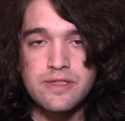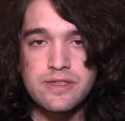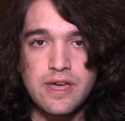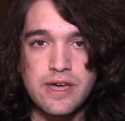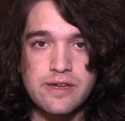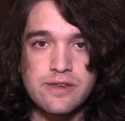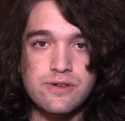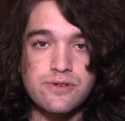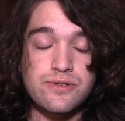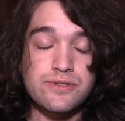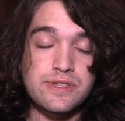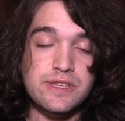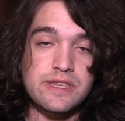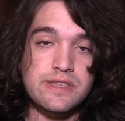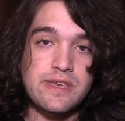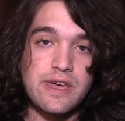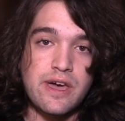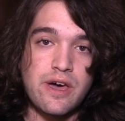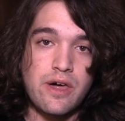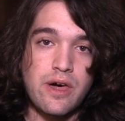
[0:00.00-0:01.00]
technical
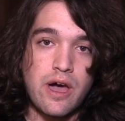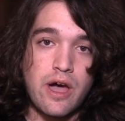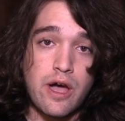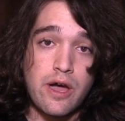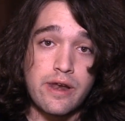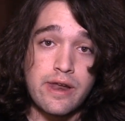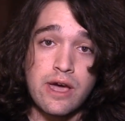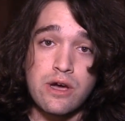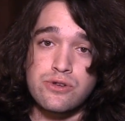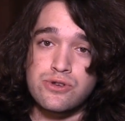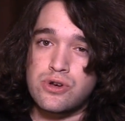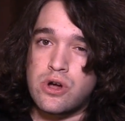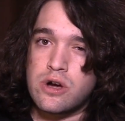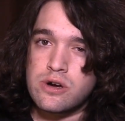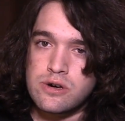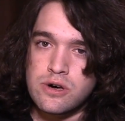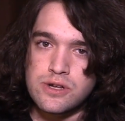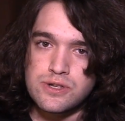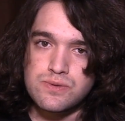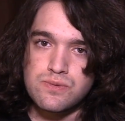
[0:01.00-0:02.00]
detail on how
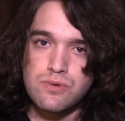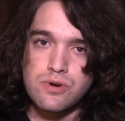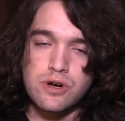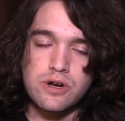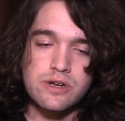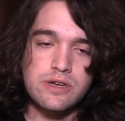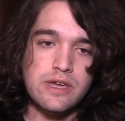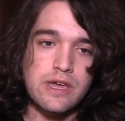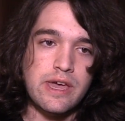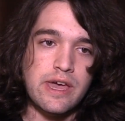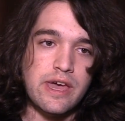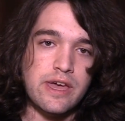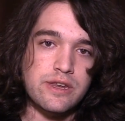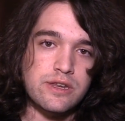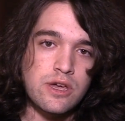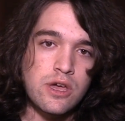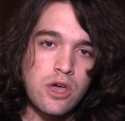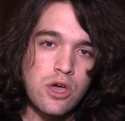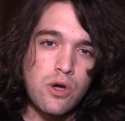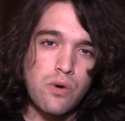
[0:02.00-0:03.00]
draw calls work
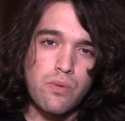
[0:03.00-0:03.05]
and